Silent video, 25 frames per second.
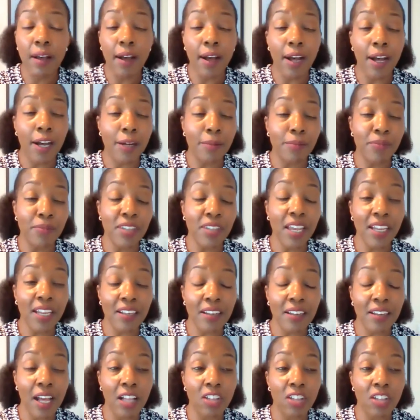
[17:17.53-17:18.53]
um,
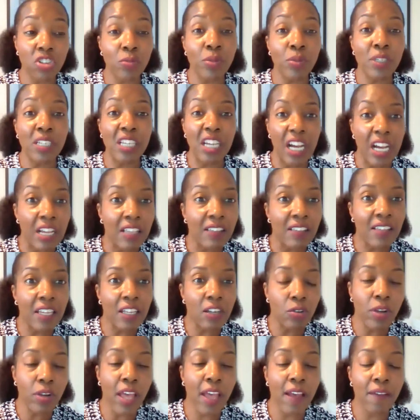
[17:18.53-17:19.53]
technology because they
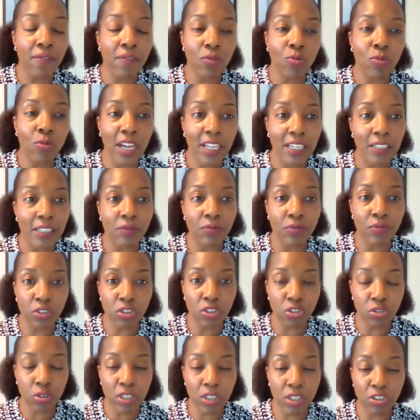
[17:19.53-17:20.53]
don't have the right
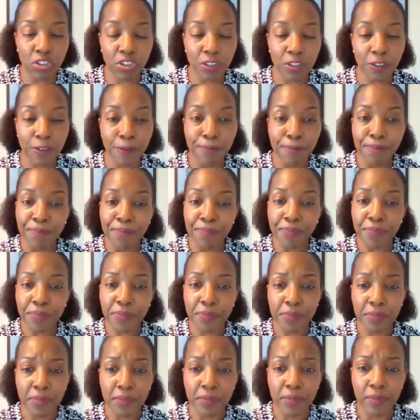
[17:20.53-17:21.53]
infrastructure
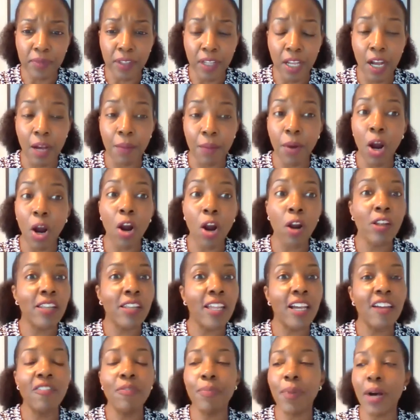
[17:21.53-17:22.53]
um, are
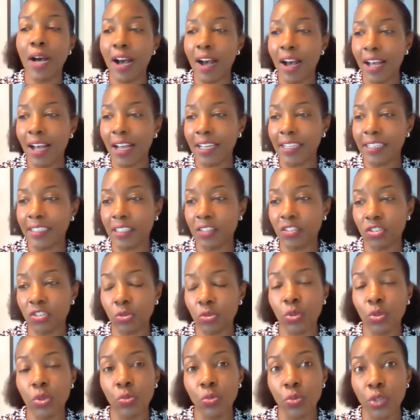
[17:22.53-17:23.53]
left behind. And so,
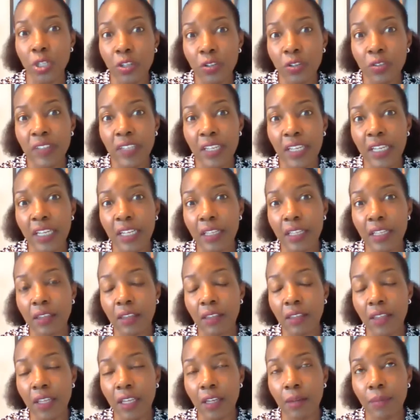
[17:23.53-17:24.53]
what we're saying
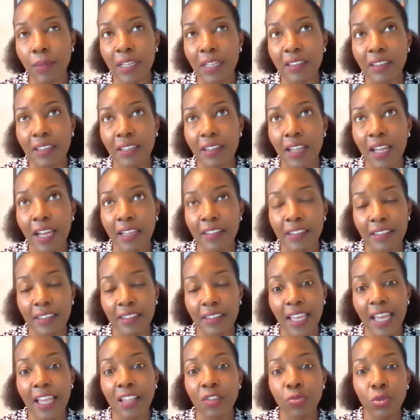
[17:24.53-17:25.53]
and thinking about the lines
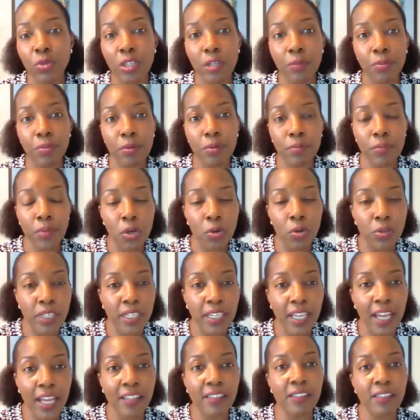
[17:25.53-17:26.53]
is as we are
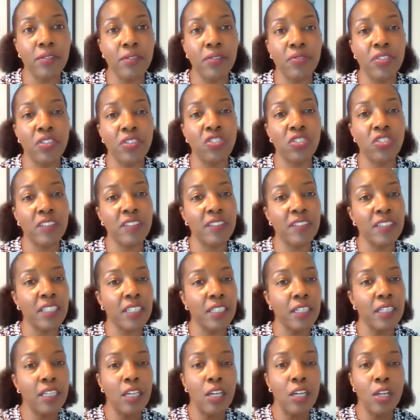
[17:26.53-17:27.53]
promoting active
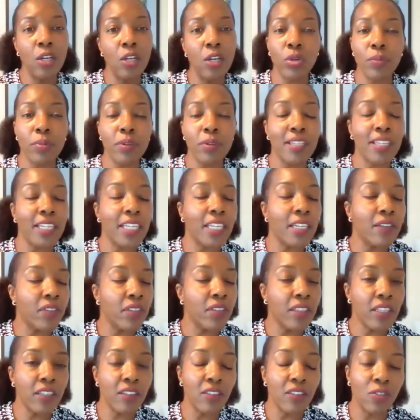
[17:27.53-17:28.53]
efficiency, we believe
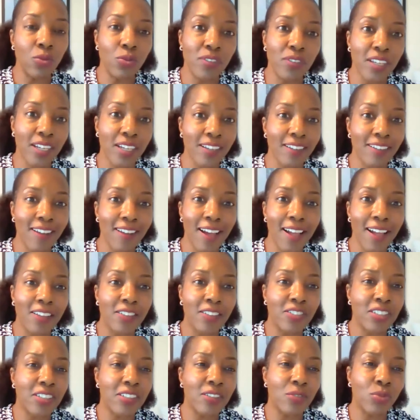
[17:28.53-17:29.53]
in these new
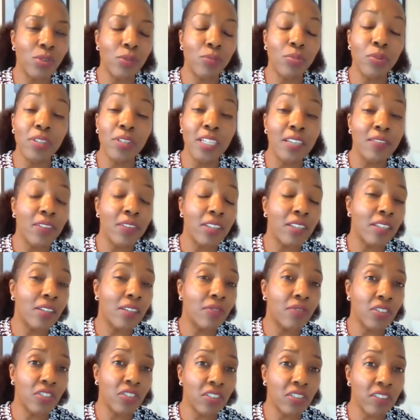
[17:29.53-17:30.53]
technologies, we believe in the
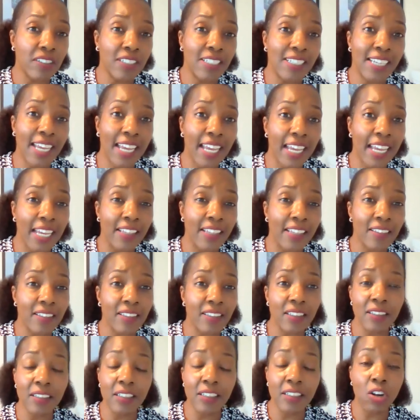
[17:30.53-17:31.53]
efficiency gains
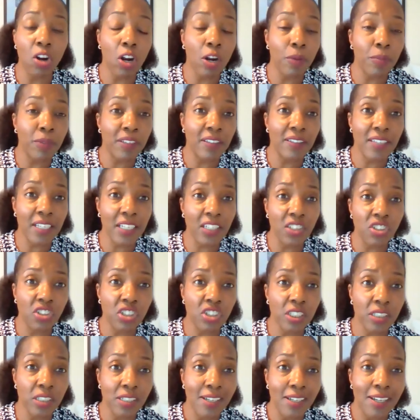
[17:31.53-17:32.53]
and the
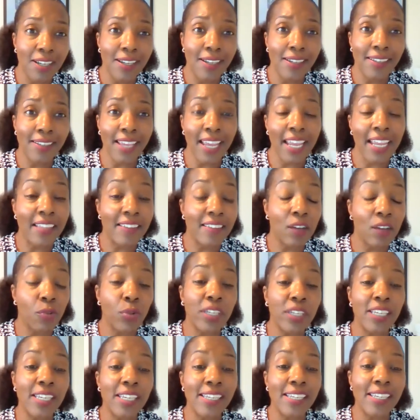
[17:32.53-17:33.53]
decarbonization gains that
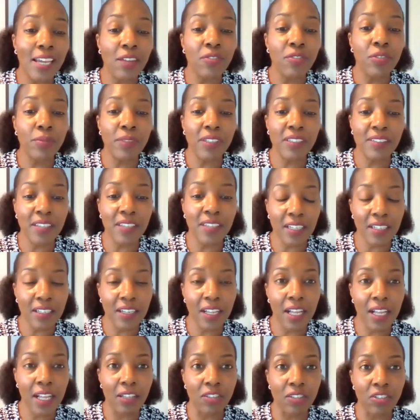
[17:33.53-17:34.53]
we can get from these
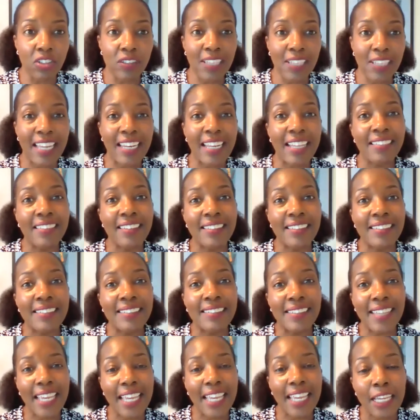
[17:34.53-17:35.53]
technologies. And at the
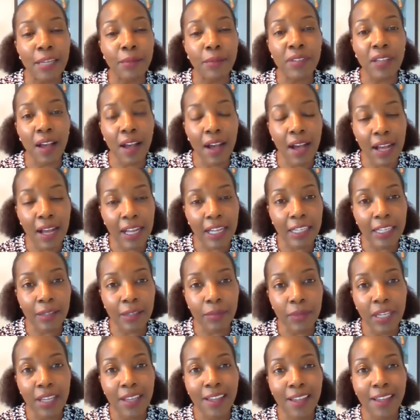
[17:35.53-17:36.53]
same
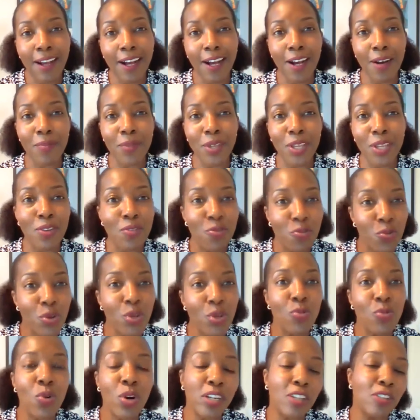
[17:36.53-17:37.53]
time, um, if
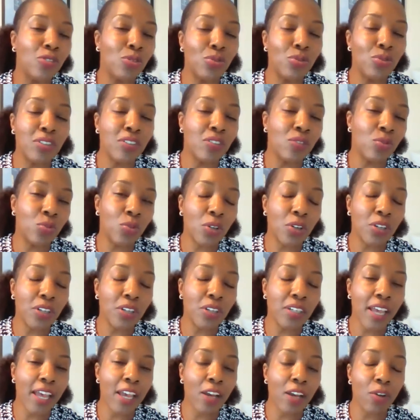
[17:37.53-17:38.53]
we want to do this
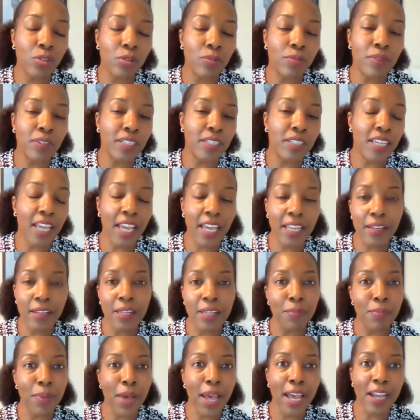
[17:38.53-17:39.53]
work equitably and
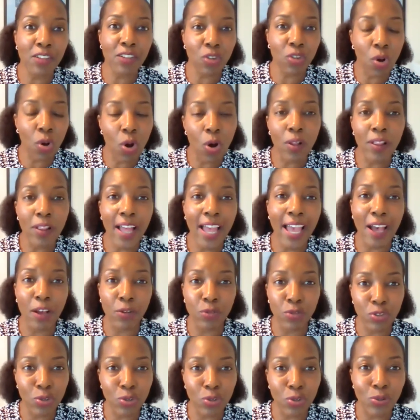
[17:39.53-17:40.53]
impact all
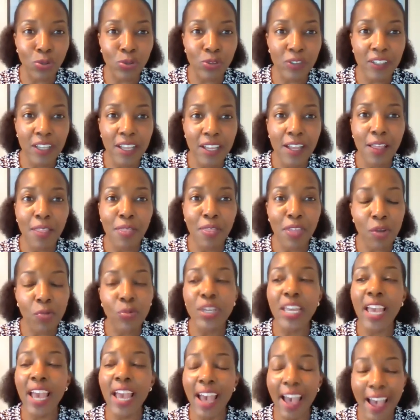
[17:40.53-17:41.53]
households, then
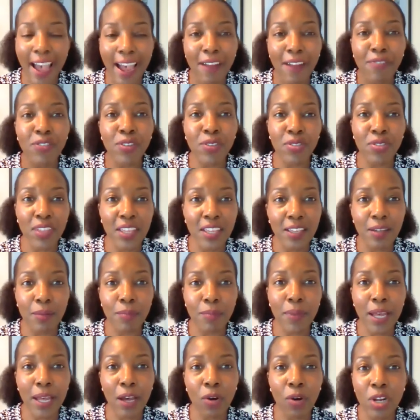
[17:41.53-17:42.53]
we have to think
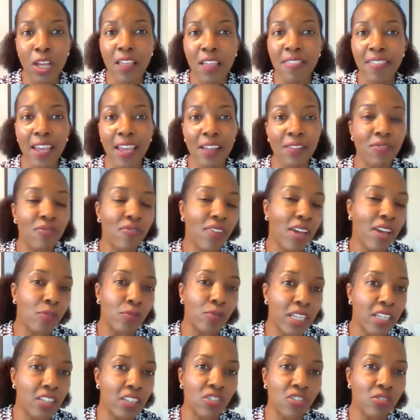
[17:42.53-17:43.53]
about that
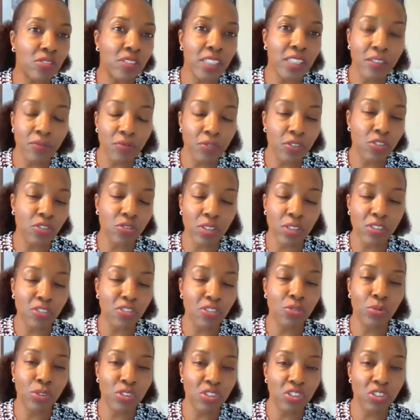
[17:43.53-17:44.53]
foundational
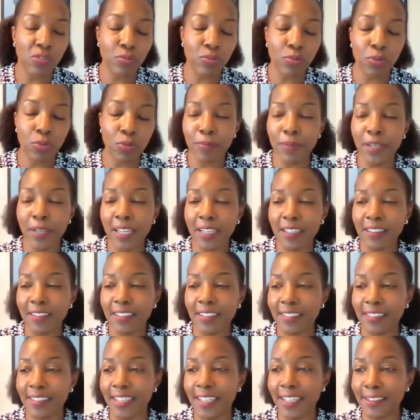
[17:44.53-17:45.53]
infrastructure, which is broadband in
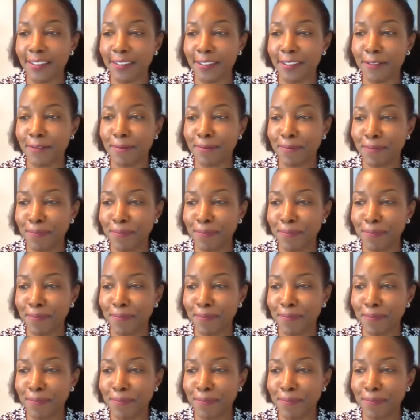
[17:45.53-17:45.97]
this case.